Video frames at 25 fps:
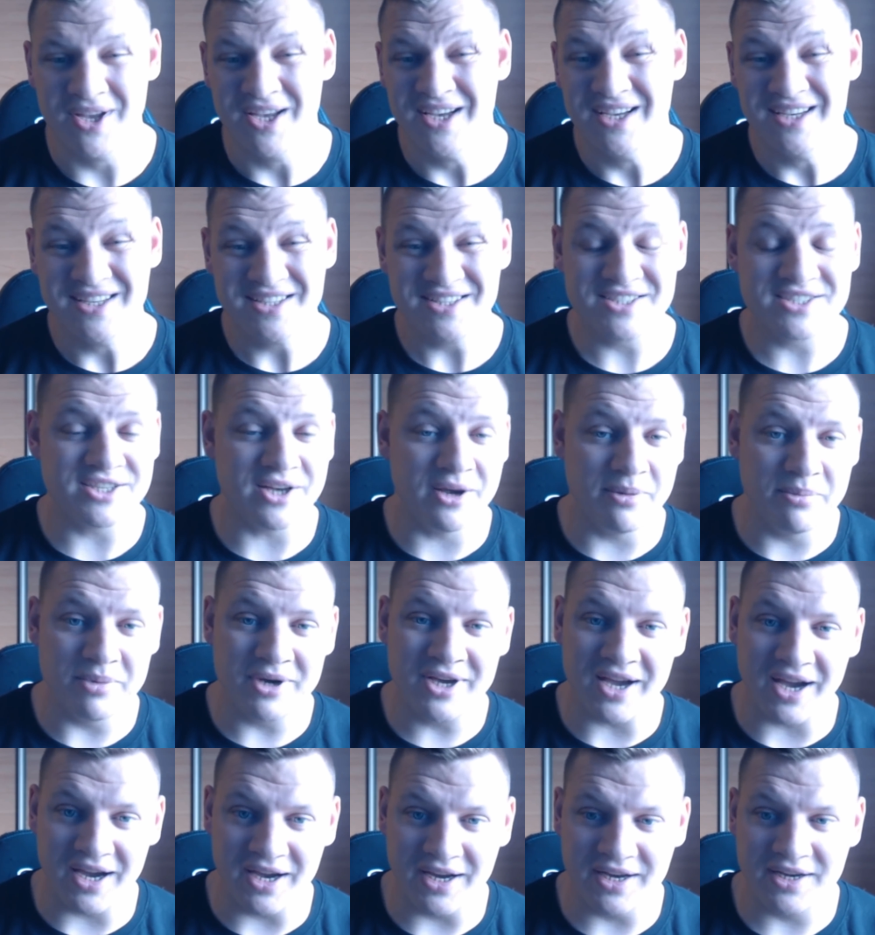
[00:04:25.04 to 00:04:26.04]
some
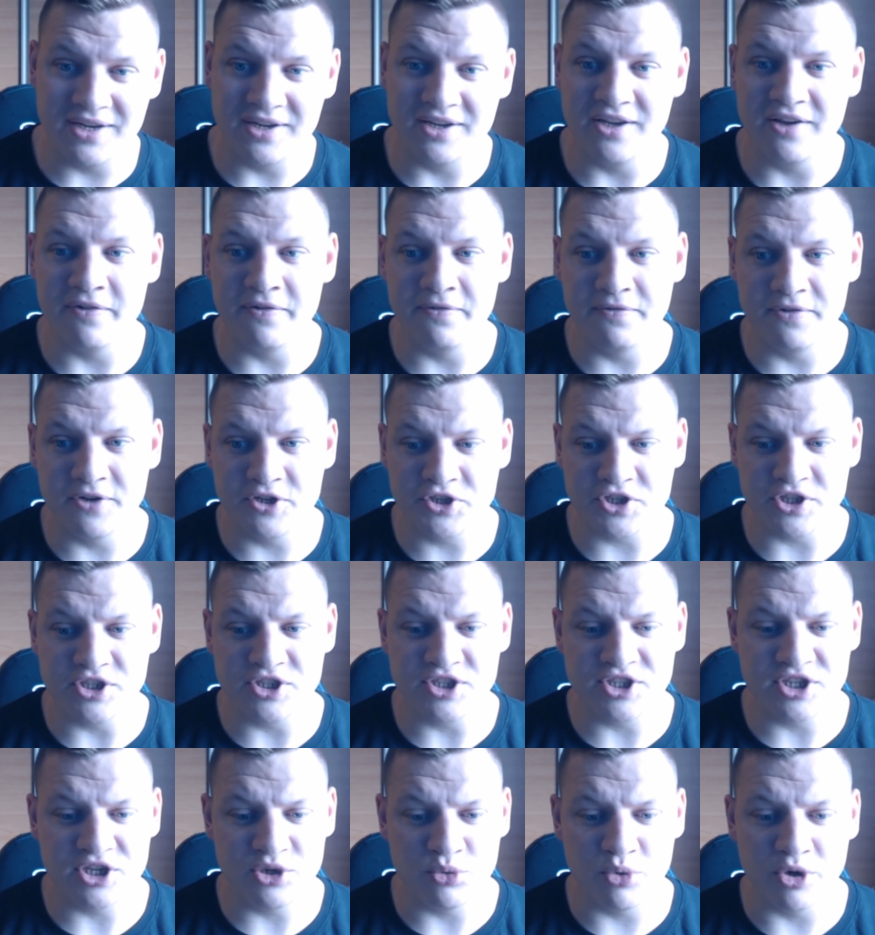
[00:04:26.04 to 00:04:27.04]
kind of
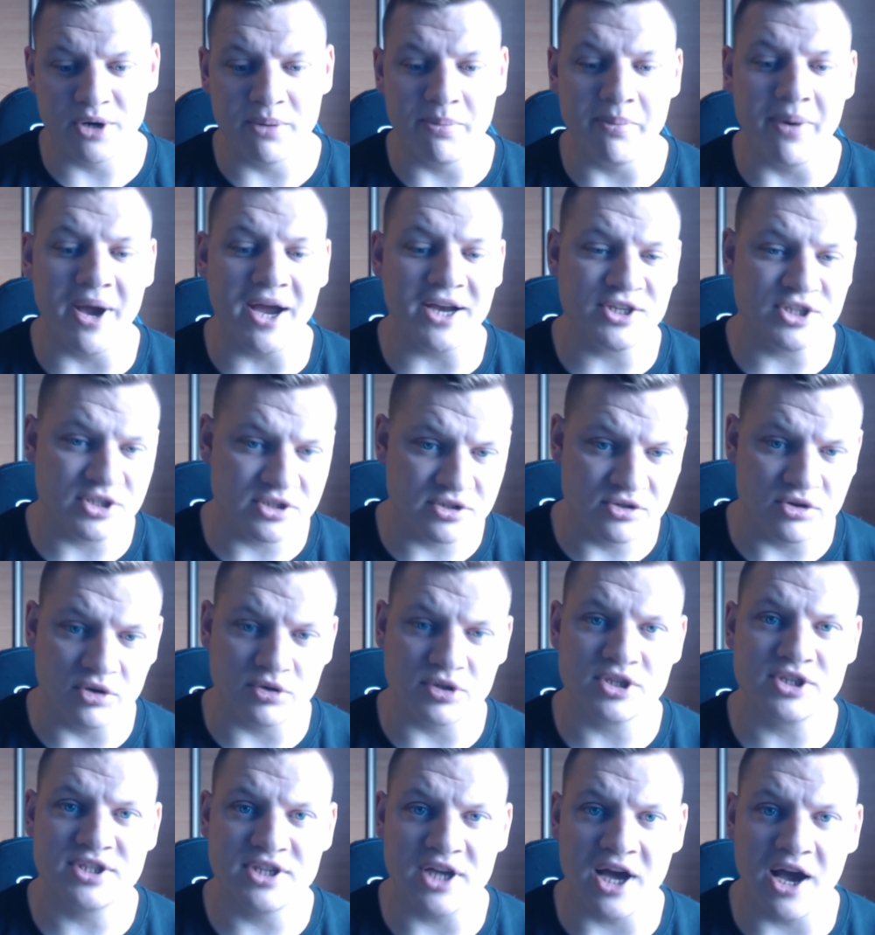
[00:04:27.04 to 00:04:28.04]
efficiency where the matches
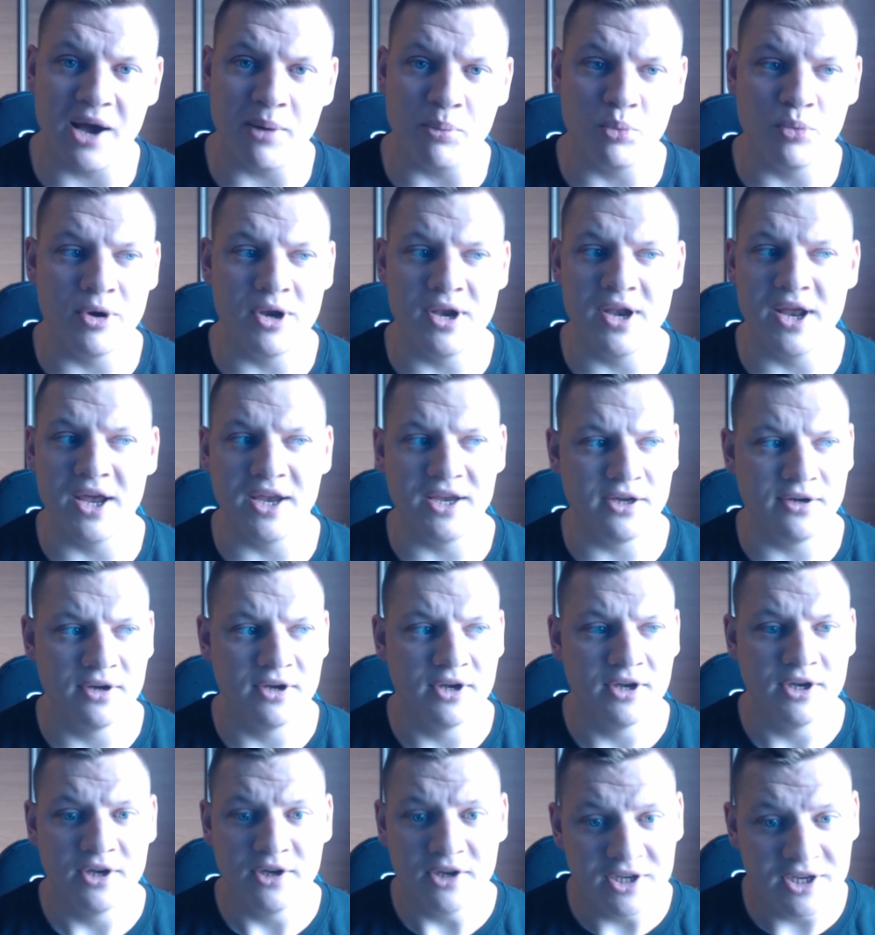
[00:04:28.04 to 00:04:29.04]
don't stop when they
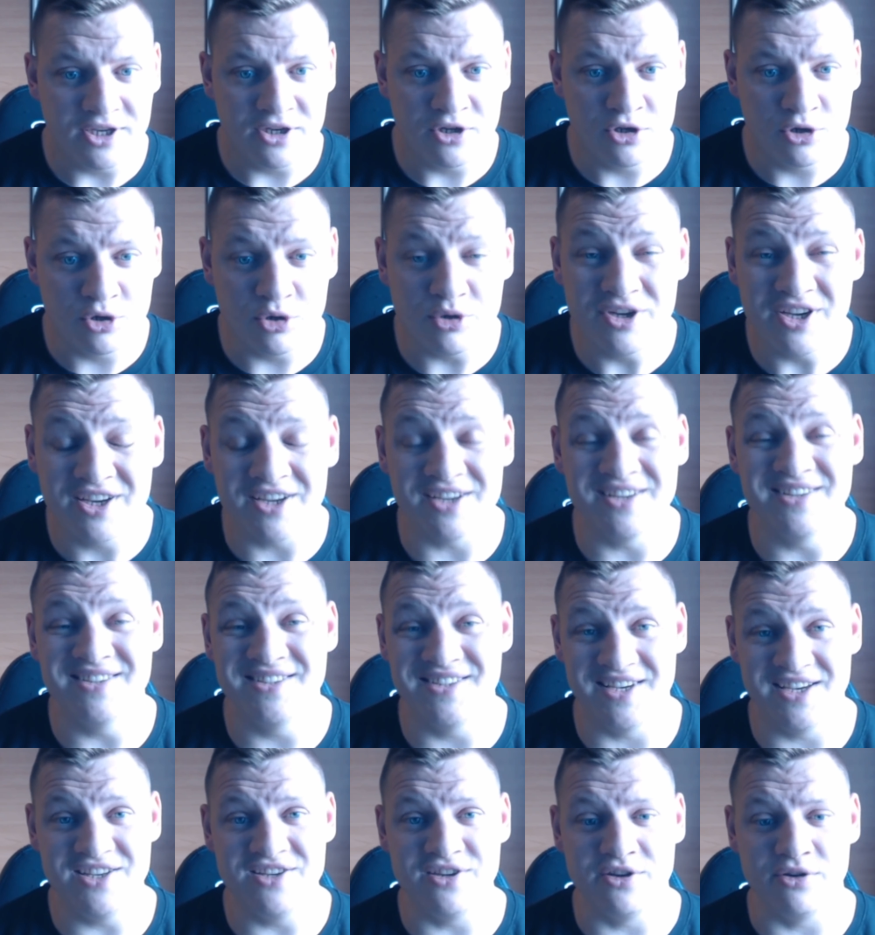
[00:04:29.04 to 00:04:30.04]
could
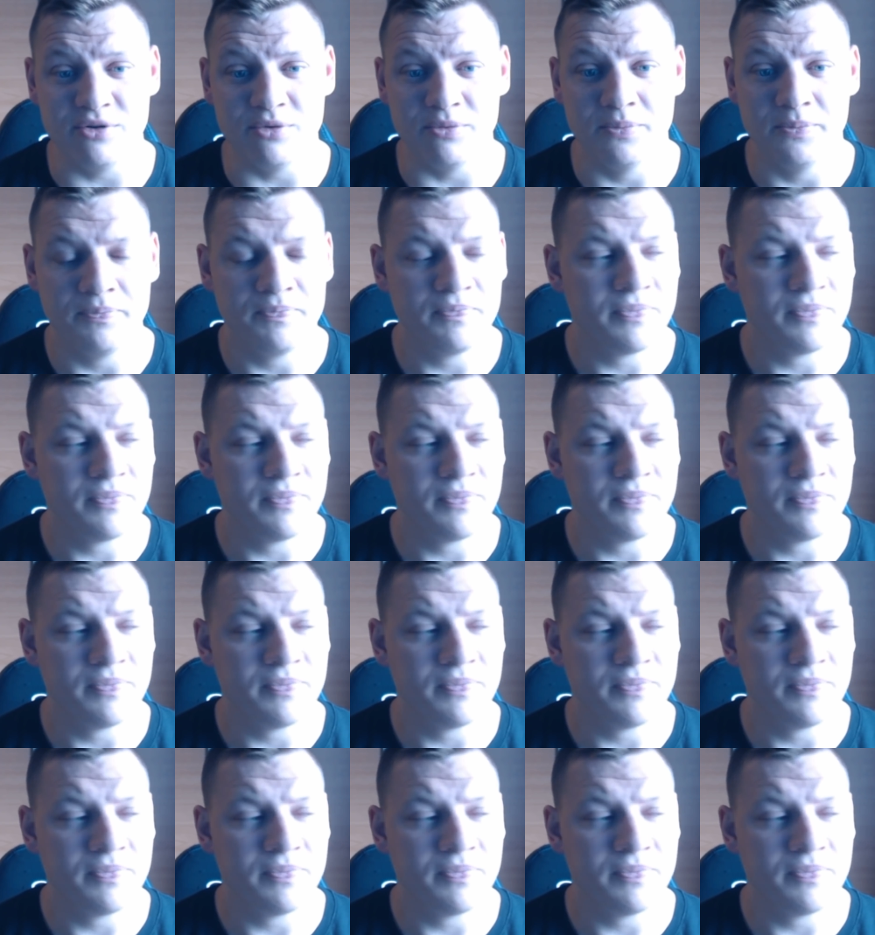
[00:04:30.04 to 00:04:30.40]
continue.